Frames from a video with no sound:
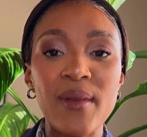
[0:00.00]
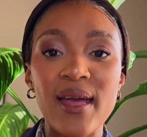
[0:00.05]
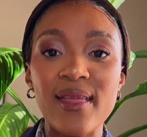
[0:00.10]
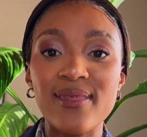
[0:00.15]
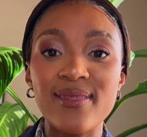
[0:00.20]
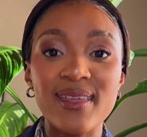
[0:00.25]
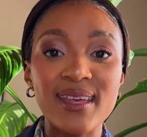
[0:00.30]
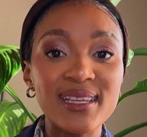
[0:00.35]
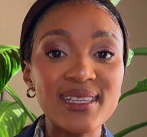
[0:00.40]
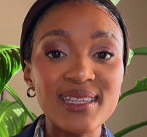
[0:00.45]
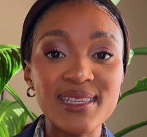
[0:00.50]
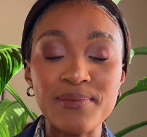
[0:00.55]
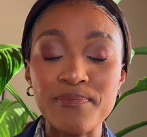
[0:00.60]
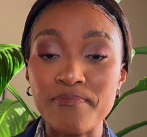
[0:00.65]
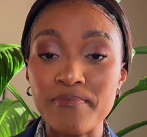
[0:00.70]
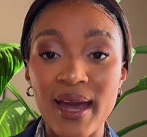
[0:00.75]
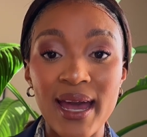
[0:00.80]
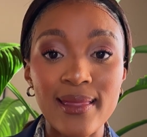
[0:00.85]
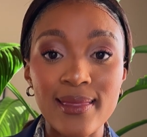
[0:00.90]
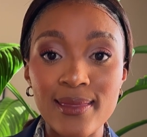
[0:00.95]
This
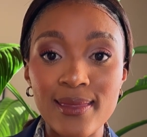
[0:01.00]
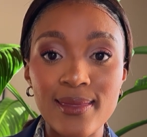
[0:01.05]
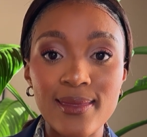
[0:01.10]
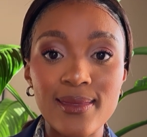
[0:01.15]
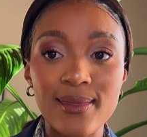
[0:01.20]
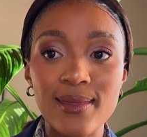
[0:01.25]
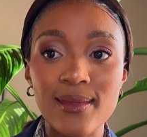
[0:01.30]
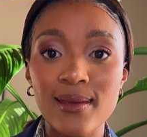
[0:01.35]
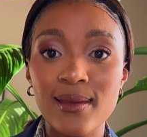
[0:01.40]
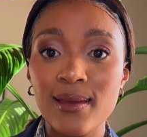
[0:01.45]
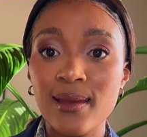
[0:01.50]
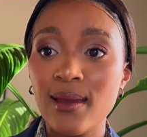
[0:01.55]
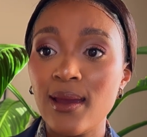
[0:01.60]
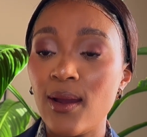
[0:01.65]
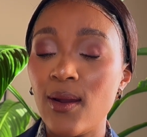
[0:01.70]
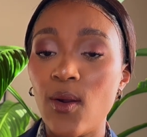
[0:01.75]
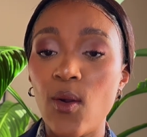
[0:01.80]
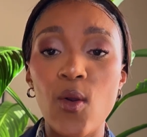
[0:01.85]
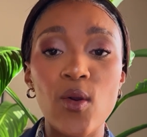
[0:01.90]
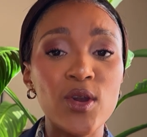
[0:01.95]
month,
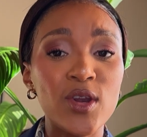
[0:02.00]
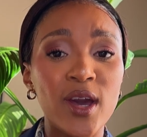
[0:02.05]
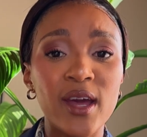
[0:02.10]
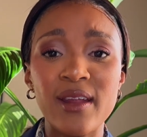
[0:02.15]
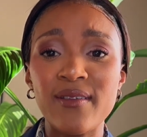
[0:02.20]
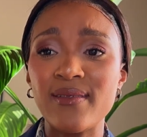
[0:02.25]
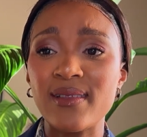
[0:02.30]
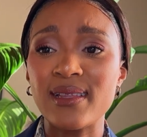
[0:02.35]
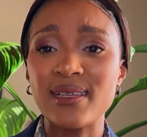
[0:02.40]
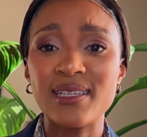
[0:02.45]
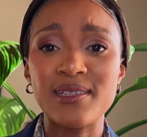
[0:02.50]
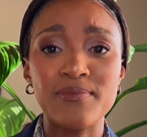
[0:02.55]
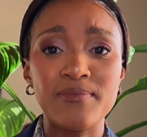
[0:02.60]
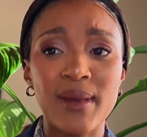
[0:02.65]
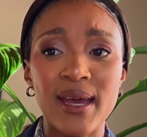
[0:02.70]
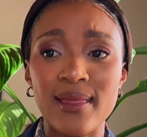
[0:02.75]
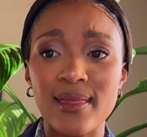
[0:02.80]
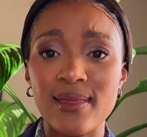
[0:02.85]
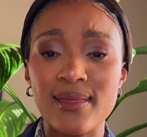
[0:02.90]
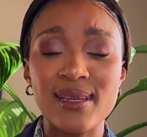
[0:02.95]
or not even this
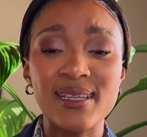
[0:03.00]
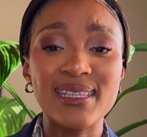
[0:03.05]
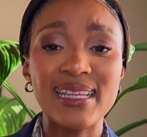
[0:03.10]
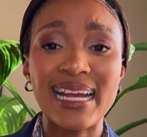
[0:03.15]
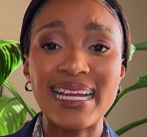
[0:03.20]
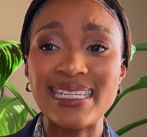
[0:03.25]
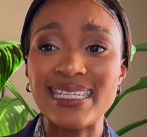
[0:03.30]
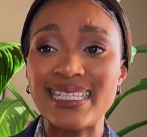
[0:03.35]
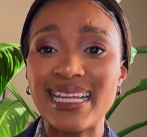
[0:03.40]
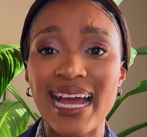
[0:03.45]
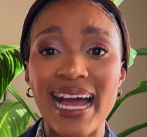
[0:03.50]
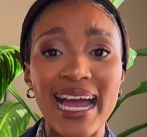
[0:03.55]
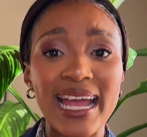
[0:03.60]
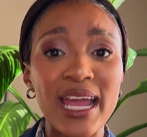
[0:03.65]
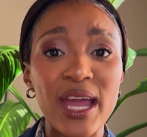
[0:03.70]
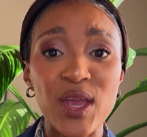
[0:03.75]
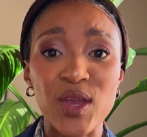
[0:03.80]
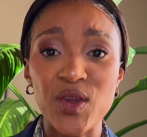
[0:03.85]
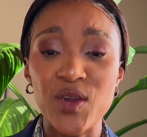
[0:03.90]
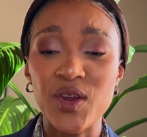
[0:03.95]
month, this
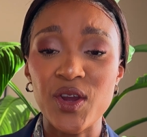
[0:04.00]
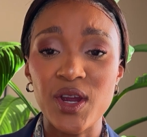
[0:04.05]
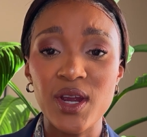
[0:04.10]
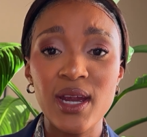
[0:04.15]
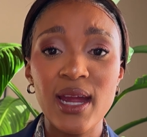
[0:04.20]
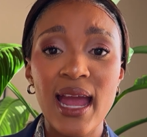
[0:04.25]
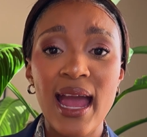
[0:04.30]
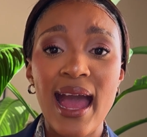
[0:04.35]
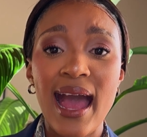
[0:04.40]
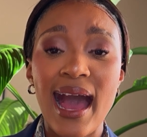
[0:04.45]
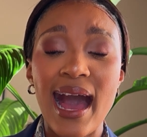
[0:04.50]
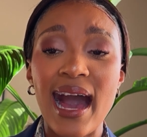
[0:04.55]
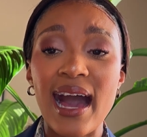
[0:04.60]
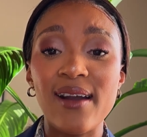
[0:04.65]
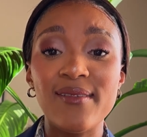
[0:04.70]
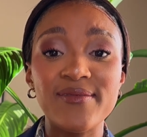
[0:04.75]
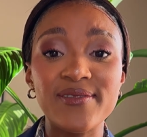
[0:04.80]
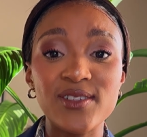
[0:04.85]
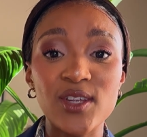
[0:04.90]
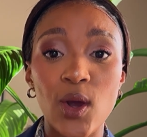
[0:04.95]
entire year,
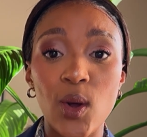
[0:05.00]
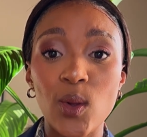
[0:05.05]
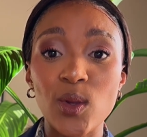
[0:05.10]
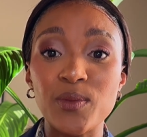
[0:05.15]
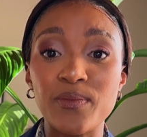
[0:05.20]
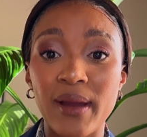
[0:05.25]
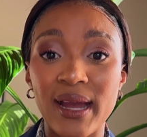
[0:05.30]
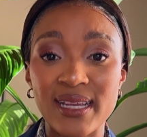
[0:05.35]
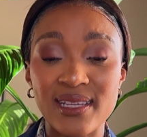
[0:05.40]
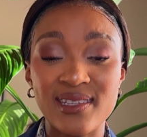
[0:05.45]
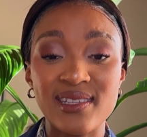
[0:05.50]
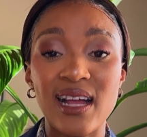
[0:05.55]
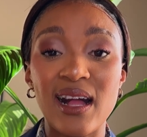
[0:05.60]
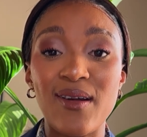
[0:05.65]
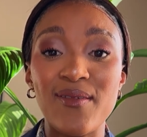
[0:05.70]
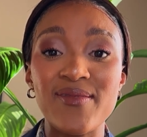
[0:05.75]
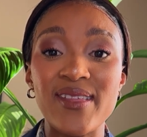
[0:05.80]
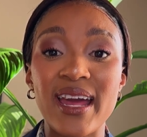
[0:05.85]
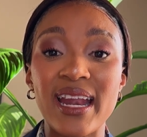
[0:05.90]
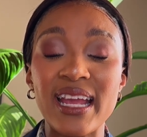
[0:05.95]
I've told
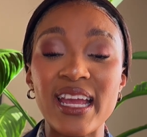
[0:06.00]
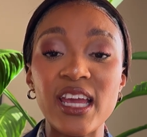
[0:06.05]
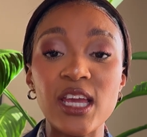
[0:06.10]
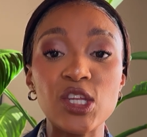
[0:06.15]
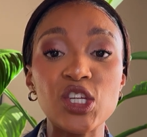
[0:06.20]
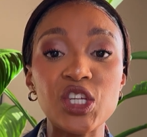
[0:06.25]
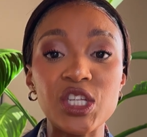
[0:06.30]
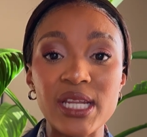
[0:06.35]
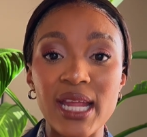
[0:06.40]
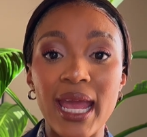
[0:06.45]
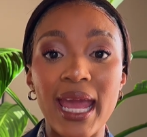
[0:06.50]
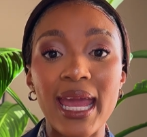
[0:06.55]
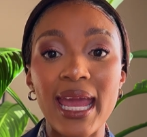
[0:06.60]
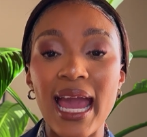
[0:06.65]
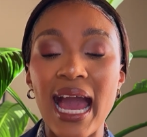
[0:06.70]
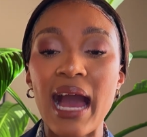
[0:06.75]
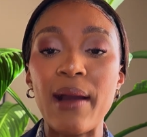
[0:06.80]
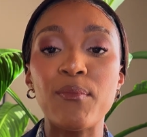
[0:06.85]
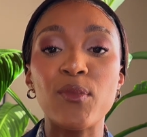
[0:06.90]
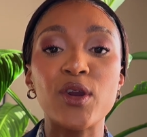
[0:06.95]
myself that each day
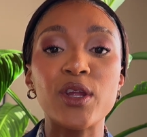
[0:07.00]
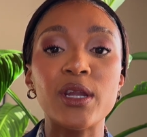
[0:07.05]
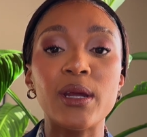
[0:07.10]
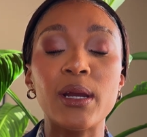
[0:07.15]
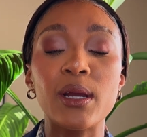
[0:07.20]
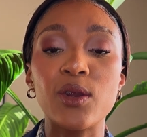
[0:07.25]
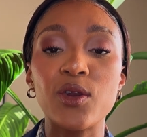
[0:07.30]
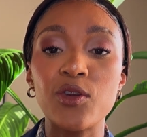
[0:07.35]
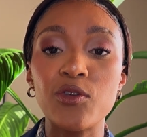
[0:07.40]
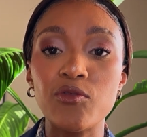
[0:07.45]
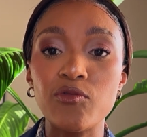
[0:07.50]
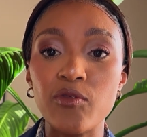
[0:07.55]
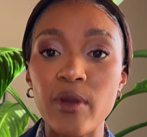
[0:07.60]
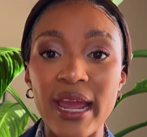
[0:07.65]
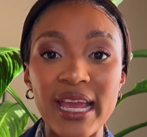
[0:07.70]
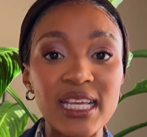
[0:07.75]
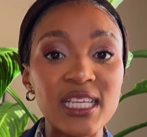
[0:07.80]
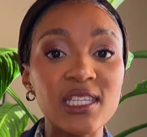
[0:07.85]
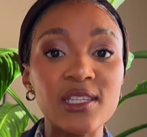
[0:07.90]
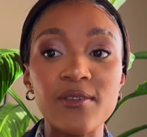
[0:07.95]
I'm gonna
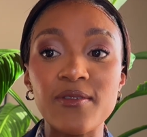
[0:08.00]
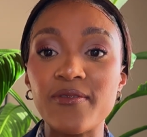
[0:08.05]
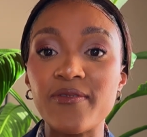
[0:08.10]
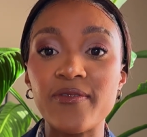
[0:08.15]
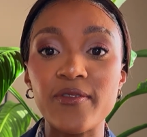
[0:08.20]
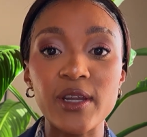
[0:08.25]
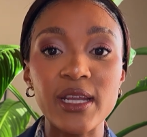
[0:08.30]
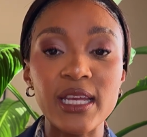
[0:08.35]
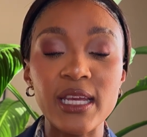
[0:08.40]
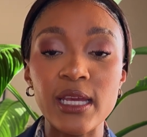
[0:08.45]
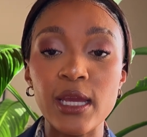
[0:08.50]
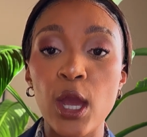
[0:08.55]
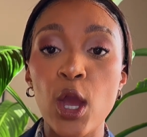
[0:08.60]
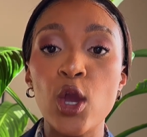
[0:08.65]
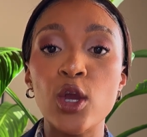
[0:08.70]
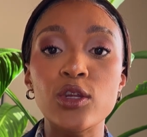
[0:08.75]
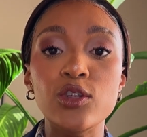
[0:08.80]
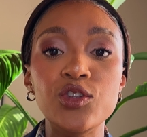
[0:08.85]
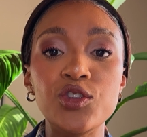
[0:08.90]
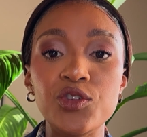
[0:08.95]
gracefully
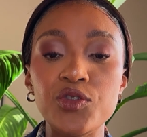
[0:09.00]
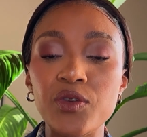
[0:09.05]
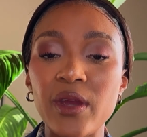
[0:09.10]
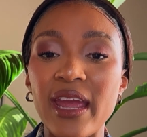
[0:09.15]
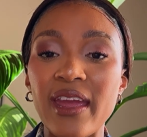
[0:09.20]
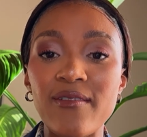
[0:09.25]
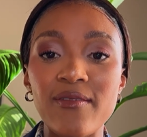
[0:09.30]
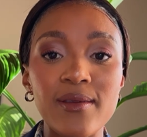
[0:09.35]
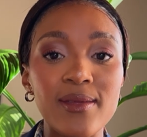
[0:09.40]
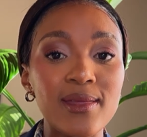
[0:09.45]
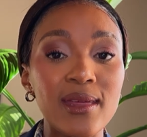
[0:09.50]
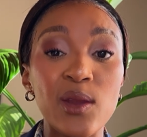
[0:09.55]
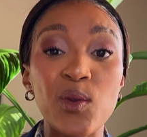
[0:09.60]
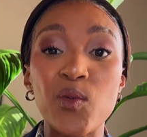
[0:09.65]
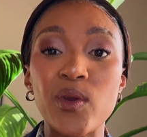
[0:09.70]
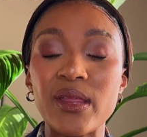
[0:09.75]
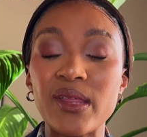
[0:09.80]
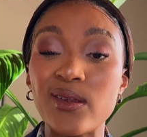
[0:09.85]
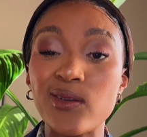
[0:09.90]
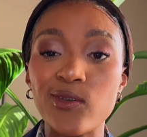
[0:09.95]
do everything
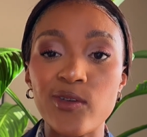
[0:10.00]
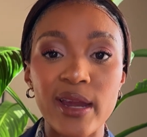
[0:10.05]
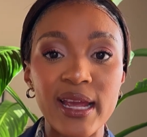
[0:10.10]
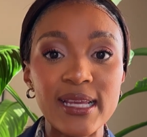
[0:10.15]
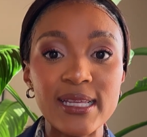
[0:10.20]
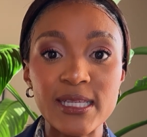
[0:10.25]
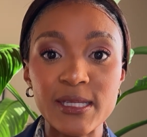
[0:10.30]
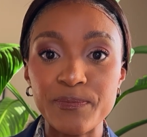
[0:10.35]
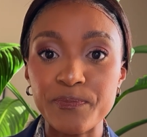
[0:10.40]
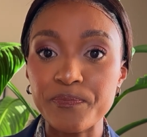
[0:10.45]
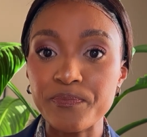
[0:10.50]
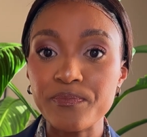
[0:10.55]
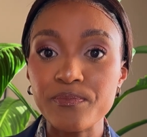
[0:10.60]
with grace,